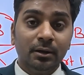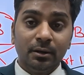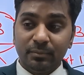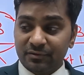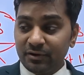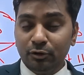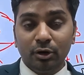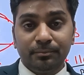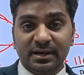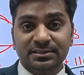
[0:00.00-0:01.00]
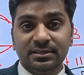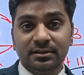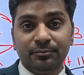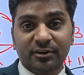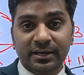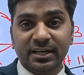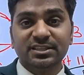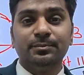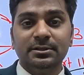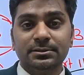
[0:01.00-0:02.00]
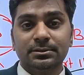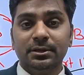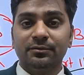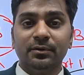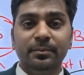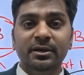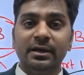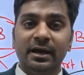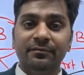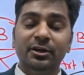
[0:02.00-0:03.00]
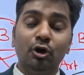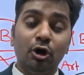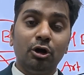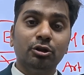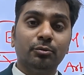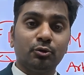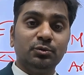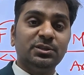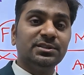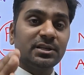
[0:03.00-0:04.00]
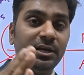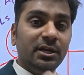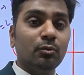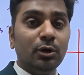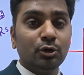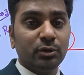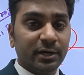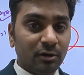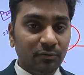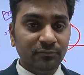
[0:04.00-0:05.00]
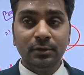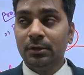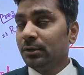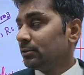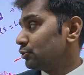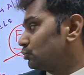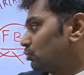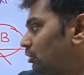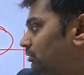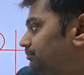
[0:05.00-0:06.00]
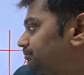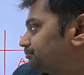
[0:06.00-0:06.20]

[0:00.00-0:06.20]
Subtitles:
But when you are passing the finance bills, it will be having all the provisions equal to that of the so-called